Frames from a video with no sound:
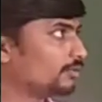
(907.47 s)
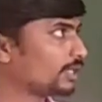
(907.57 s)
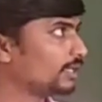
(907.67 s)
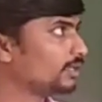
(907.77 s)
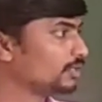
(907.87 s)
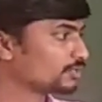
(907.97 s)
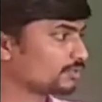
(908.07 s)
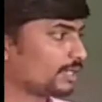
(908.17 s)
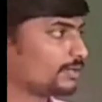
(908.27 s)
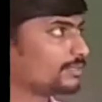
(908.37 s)
Okay.
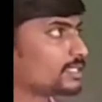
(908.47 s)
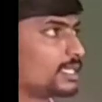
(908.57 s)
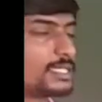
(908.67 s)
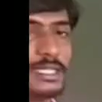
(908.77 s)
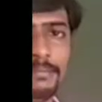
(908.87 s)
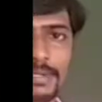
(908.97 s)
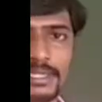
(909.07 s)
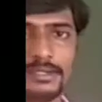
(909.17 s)
So write in this example.